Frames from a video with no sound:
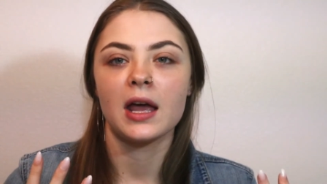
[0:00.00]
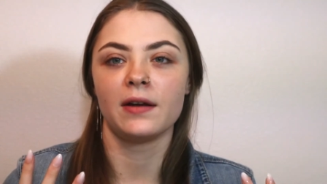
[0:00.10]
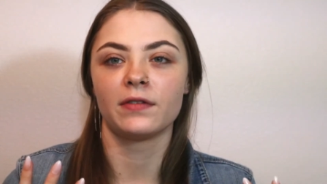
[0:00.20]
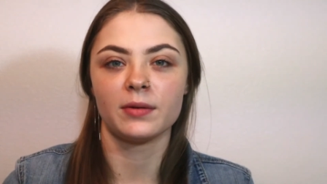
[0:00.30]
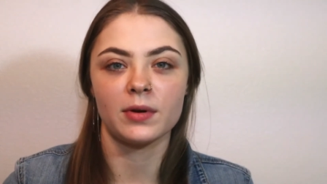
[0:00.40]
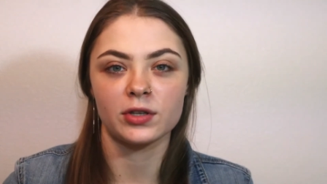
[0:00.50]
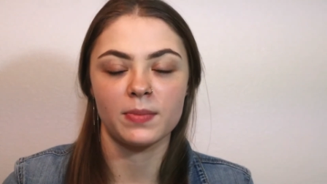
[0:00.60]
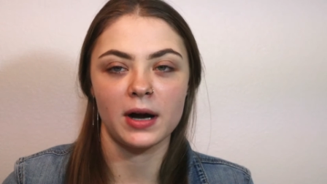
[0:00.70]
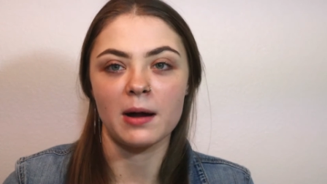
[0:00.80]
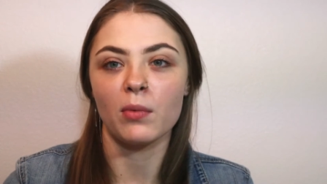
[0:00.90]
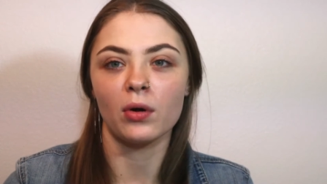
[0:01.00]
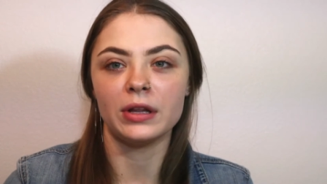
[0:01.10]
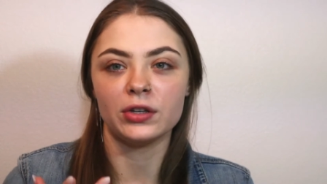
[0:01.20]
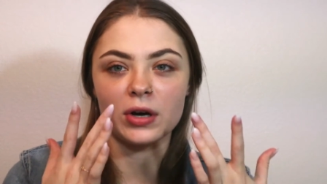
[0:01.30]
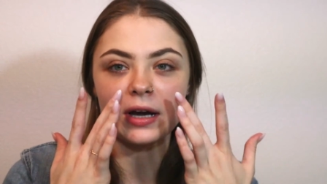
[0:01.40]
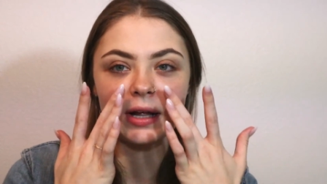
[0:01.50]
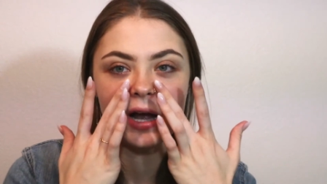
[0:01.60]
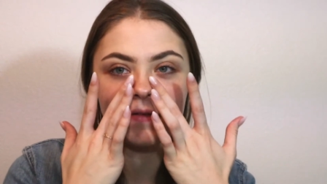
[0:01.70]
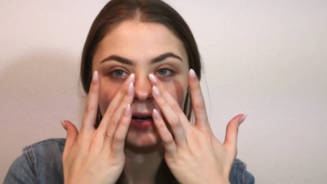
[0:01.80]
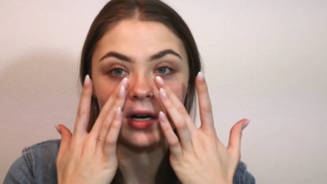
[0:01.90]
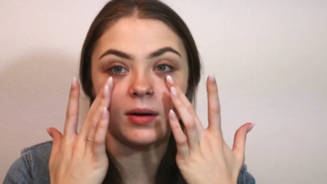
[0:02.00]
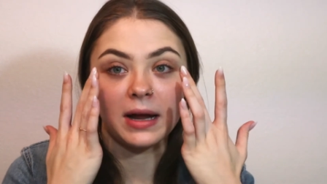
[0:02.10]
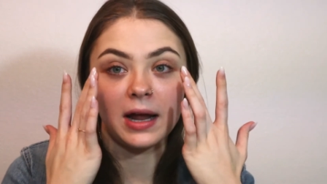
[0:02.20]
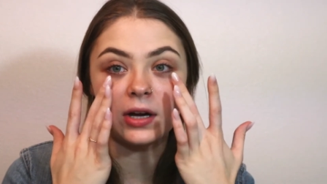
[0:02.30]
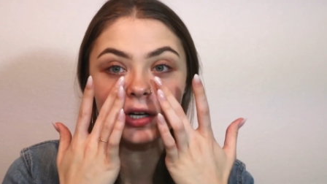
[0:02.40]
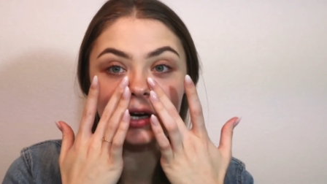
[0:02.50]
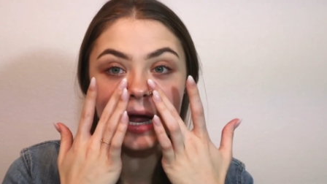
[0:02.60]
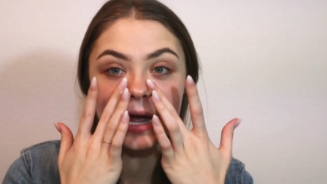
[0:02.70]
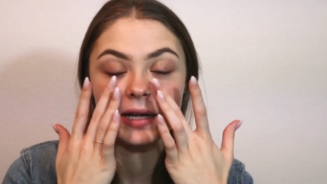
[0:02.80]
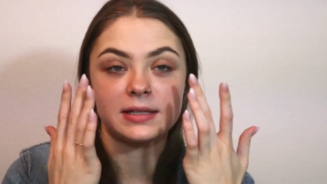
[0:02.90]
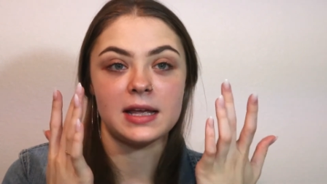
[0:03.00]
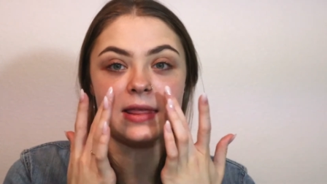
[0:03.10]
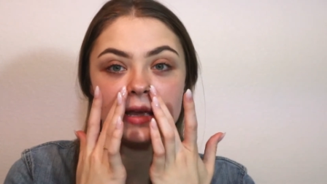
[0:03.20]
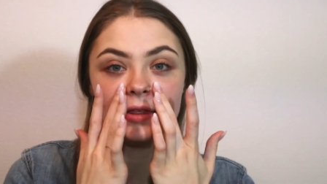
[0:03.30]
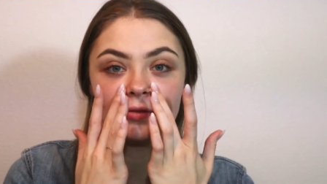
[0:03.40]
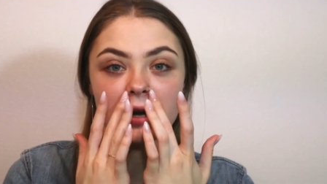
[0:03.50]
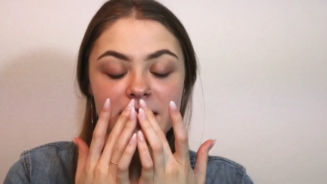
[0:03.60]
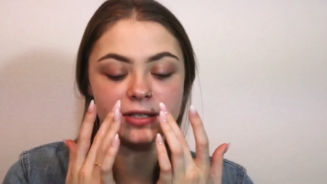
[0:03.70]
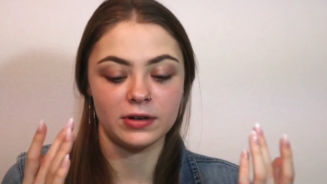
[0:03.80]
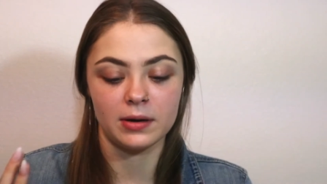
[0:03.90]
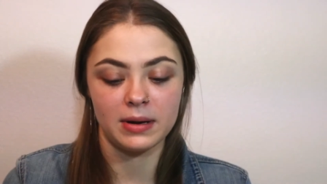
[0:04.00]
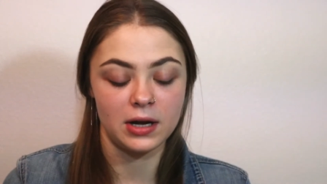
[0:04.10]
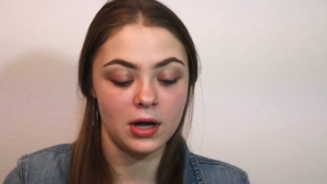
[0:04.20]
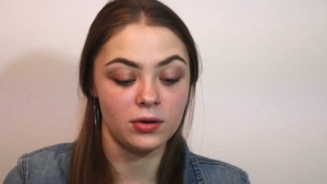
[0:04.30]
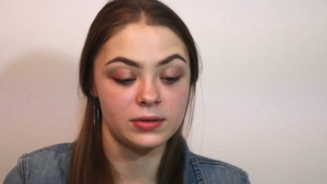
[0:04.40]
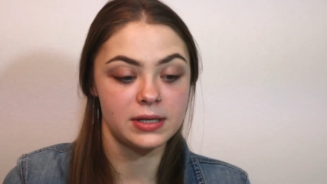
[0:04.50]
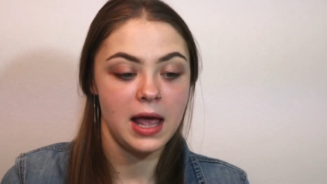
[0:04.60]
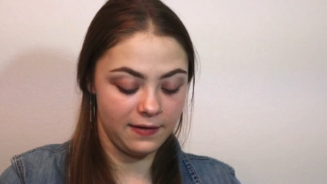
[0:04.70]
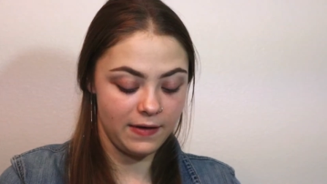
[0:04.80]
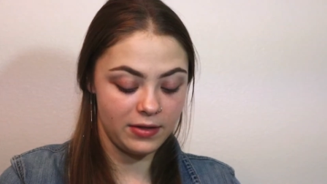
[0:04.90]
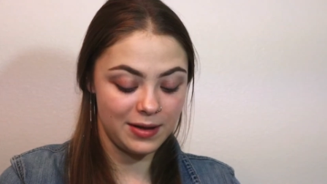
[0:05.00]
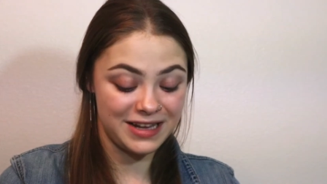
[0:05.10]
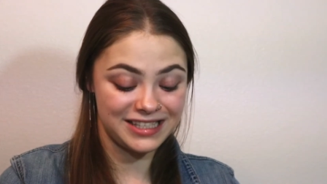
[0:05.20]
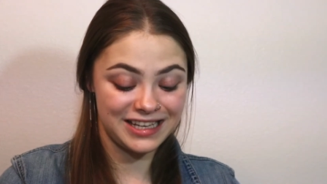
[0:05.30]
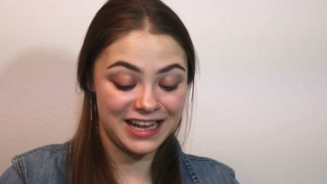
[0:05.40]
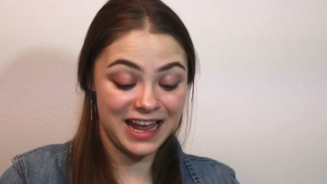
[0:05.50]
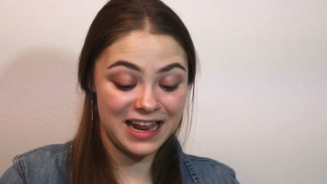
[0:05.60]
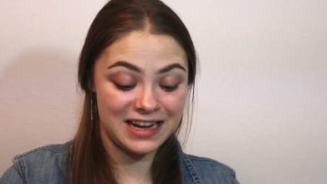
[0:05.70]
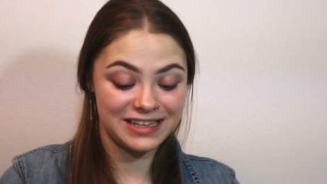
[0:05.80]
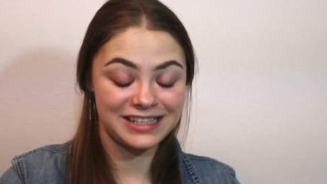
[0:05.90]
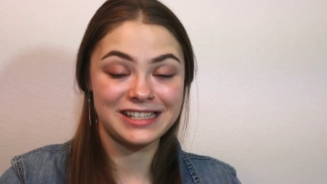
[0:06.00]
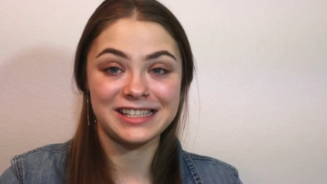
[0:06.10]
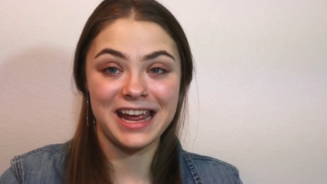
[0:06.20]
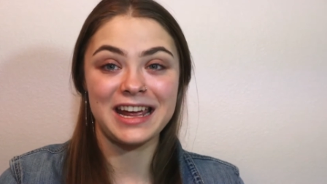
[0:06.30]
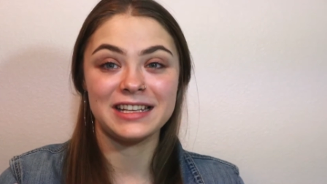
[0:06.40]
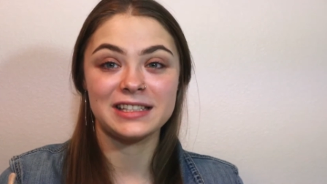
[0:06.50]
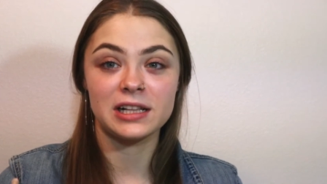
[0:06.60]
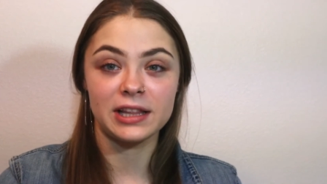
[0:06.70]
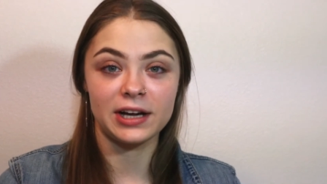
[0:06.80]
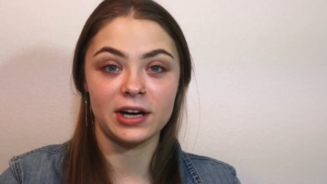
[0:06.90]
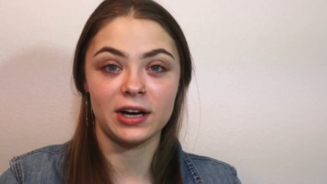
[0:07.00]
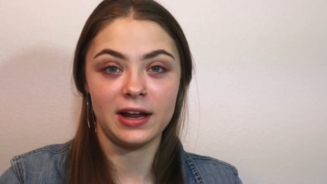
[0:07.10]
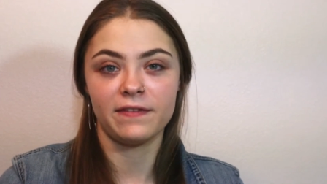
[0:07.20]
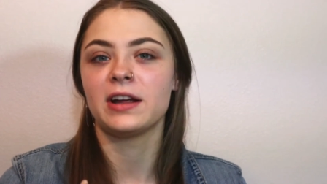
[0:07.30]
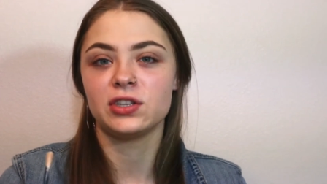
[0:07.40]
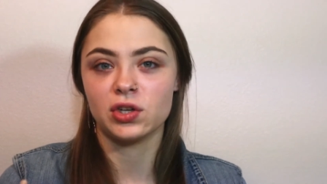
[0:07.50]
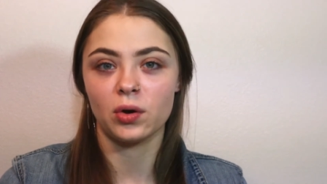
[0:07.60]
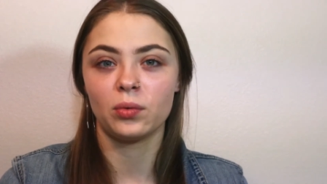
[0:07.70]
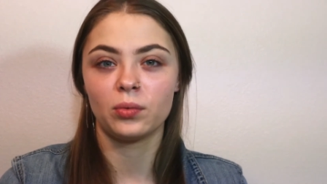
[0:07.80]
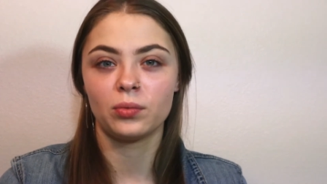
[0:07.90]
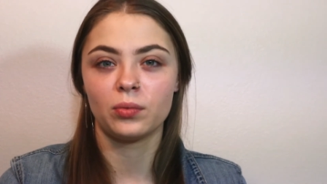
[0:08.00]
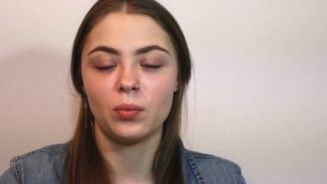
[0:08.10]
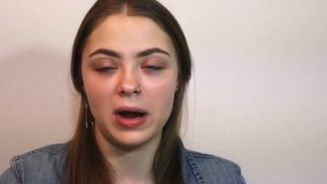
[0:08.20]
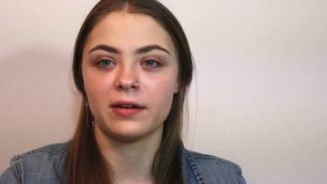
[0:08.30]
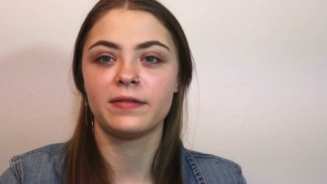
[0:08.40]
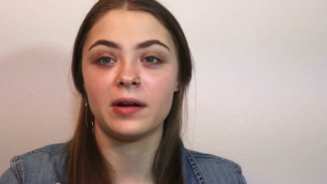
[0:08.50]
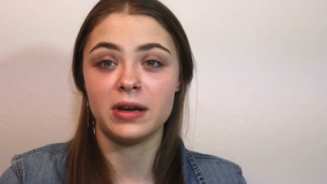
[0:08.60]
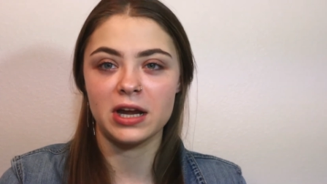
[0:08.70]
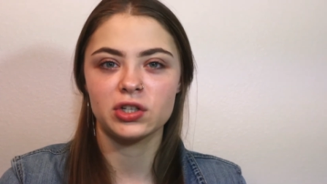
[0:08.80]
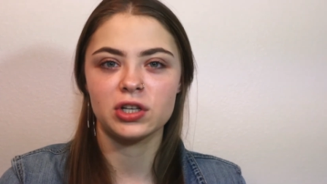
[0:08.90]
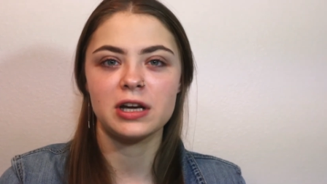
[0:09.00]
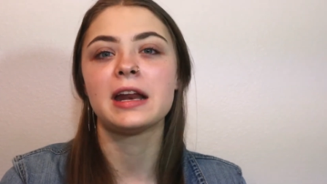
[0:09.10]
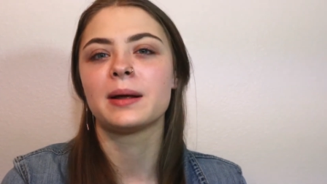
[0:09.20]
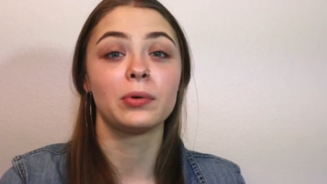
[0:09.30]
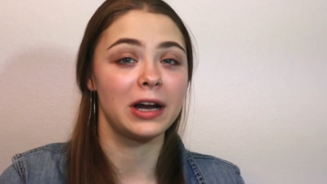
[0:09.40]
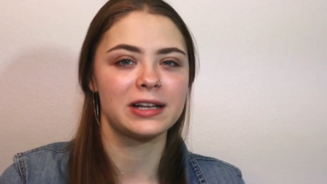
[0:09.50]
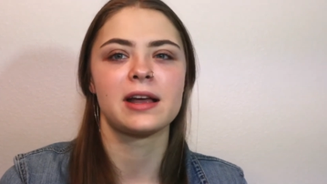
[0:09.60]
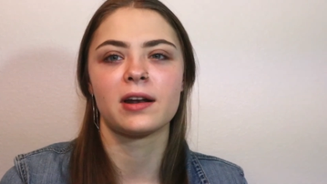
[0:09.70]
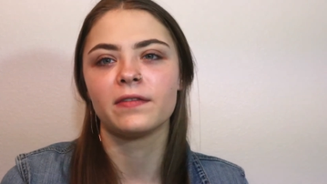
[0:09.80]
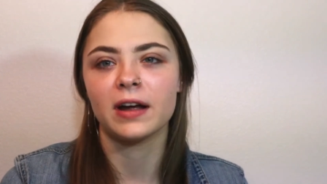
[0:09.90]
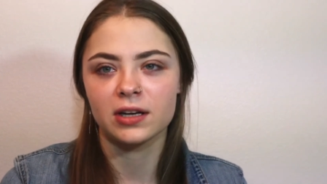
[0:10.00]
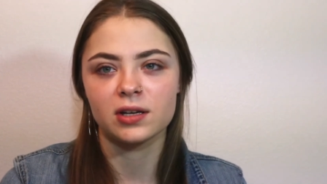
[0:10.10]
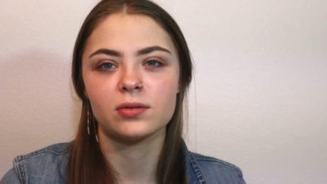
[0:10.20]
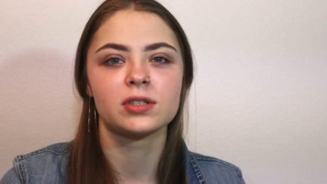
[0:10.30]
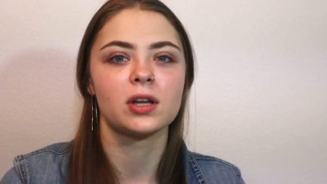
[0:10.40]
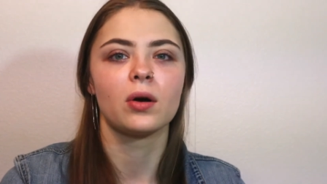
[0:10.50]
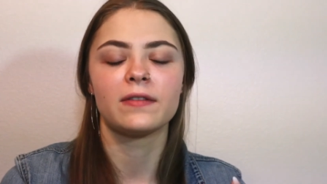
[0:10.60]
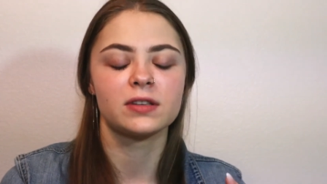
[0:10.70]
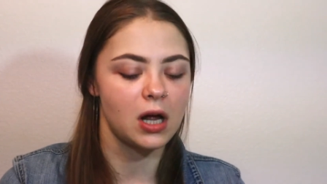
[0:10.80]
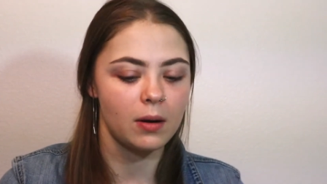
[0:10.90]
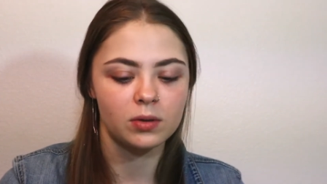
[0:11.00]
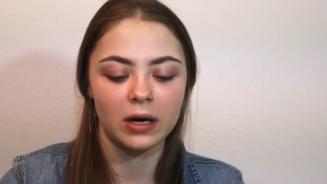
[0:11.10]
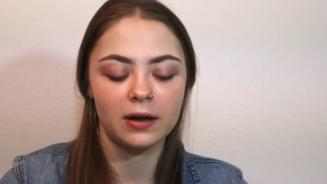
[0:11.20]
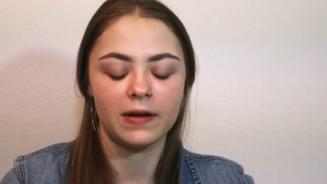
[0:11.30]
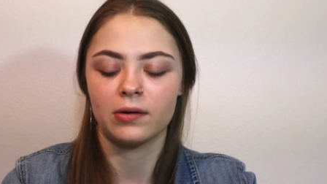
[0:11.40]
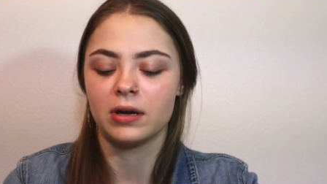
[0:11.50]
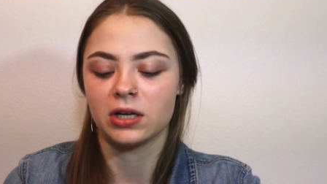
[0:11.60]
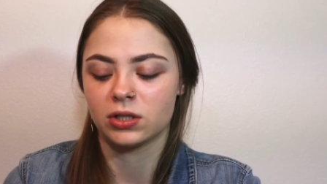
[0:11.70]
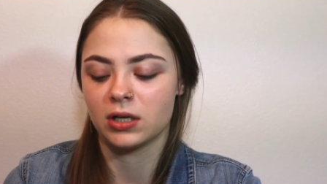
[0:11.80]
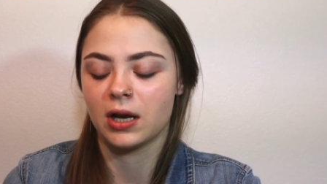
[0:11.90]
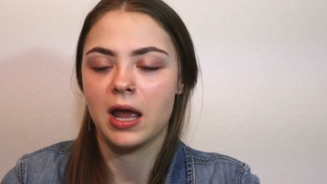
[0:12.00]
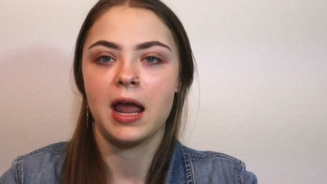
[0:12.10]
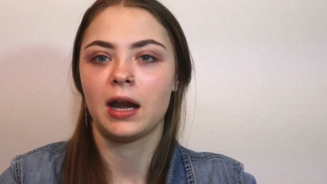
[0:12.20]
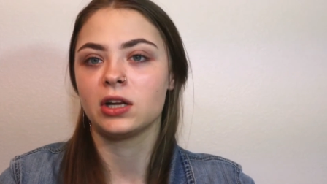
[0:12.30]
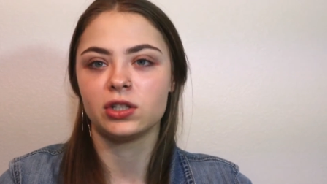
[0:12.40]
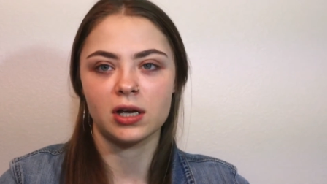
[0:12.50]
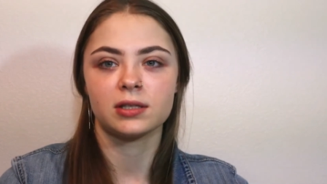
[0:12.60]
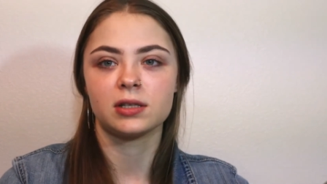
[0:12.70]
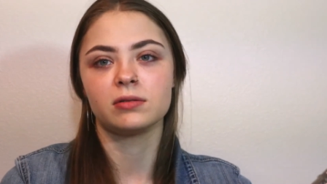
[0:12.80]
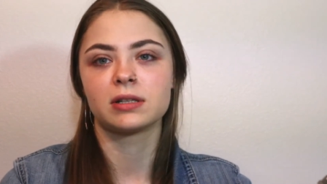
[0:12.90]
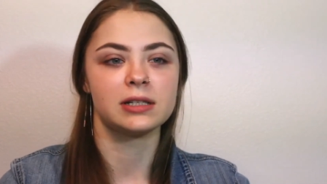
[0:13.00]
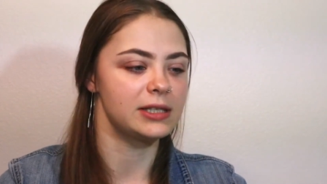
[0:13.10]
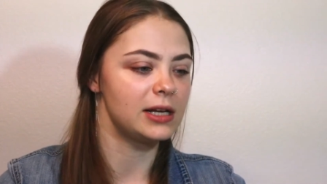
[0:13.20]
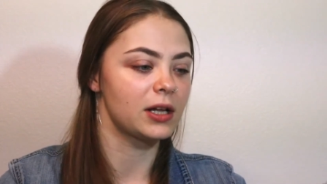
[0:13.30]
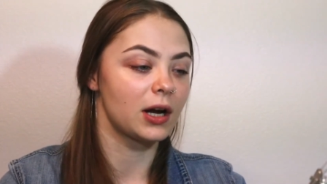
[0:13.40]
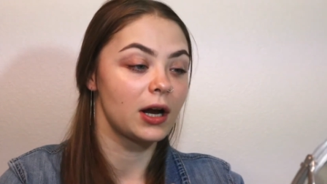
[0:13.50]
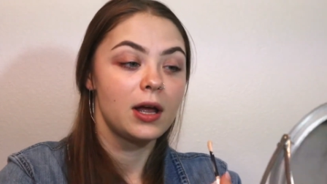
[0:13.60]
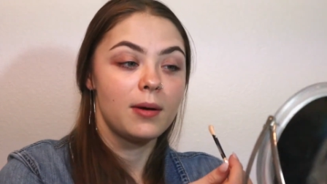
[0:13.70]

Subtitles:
and for the most part I'm only trying to cover my under eyes and then the redness around my nose, and I found that my skin stays clear if I don't wear foundation and it breaks out if I do. So I've stopped wearing foundation and I just use concealer